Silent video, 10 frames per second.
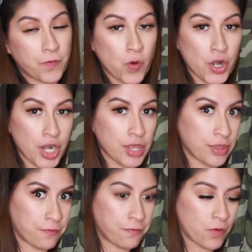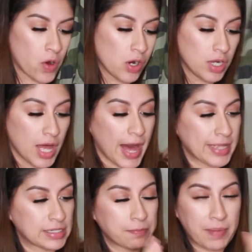For the fall,
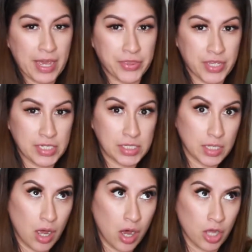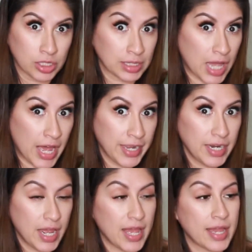I did buy this
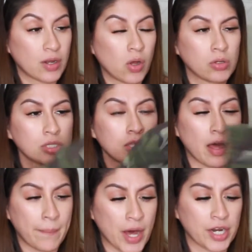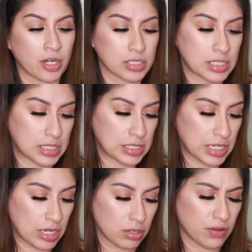online, and also I bought it on
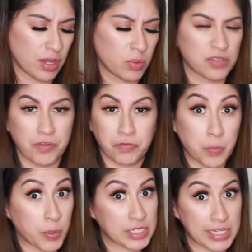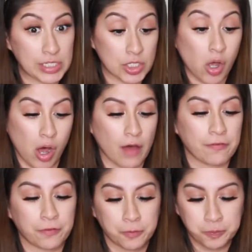sale. It was 50% off.
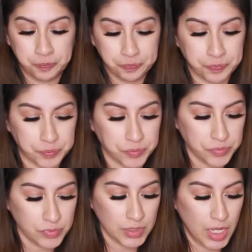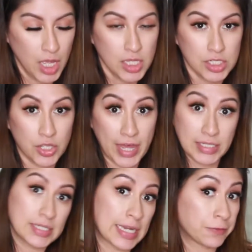So
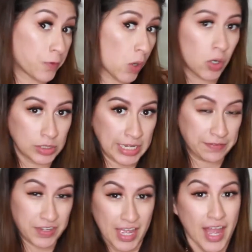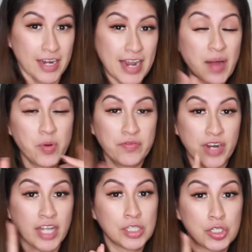that's that for Old Navy. Now moving
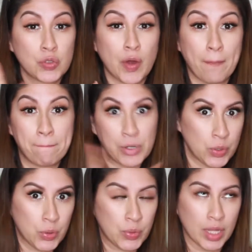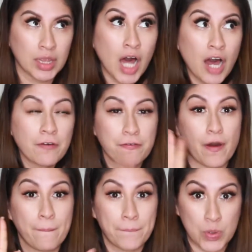on to Boohoo. Love
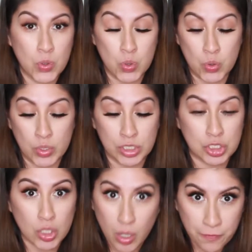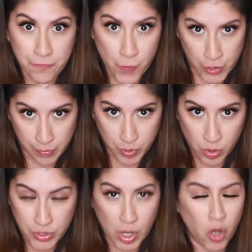Boohoo. So
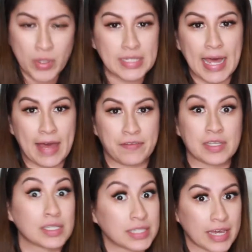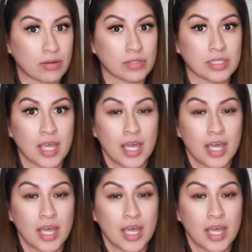affordable. They're always having sales.